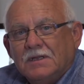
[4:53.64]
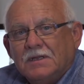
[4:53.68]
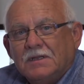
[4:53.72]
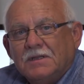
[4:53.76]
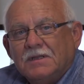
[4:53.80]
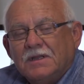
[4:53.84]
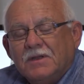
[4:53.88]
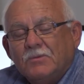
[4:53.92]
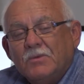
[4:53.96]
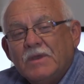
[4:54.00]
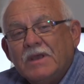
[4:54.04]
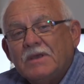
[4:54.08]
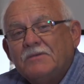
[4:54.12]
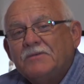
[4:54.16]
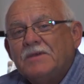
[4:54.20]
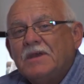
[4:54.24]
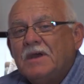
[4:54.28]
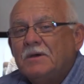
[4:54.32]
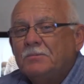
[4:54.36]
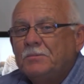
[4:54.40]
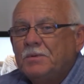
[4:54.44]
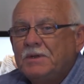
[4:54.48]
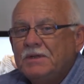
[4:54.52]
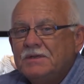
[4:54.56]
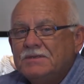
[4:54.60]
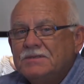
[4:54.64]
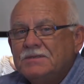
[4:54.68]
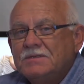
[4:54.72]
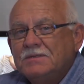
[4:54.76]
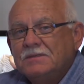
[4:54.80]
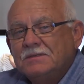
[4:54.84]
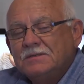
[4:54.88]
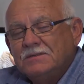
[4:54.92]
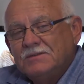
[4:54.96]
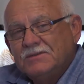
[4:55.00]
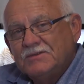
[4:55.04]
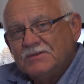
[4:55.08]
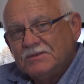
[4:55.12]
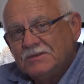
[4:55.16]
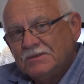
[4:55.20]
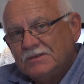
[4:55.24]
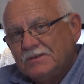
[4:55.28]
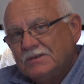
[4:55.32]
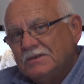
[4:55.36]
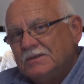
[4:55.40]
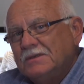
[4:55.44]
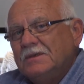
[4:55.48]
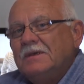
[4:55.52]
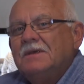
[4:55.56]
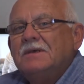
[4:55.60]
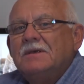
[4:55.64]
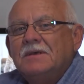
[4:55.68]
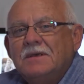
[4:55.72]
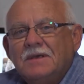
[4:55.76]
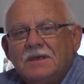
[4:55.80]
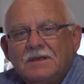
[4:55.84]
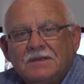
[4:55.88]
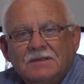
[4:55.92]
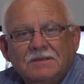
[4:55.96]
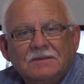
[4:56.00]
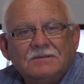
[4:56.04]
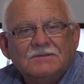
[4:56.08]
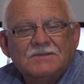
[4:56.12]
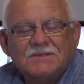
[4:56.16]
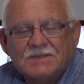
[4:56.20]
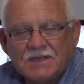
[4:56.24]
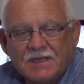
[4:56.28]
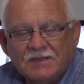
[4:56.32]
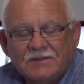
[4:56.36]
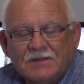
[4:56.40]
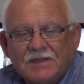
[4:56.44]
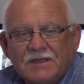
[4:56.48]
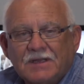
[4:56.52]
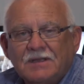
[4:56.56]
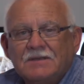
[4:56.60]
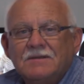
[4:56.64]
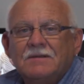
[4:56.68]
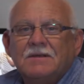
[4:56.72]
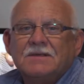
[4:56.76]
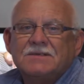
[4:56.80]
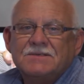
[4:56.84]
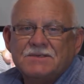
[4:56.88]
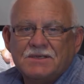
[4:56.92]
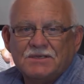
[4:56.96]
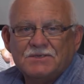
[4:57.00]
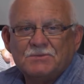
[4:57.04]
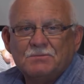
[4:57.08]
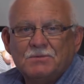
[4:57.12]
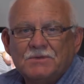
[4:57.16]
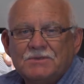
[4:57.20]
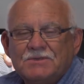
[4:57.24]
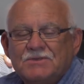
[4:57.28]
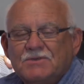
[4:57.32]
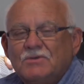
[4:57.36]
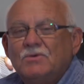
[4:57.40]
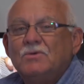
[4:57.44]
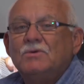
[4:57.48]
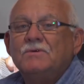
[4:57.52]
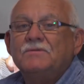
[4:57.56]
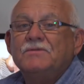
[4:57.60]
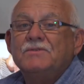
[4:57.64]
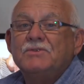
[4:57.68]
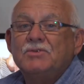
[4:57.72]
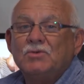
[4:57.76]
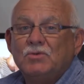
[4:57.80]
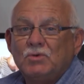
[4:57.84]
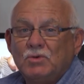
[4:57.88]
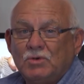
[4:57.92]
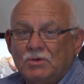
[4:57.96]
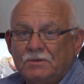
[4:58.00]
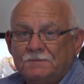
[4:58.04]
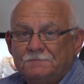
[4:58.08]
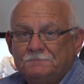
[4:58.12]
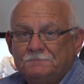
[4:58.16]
Then we have companies that send their assessments offshore.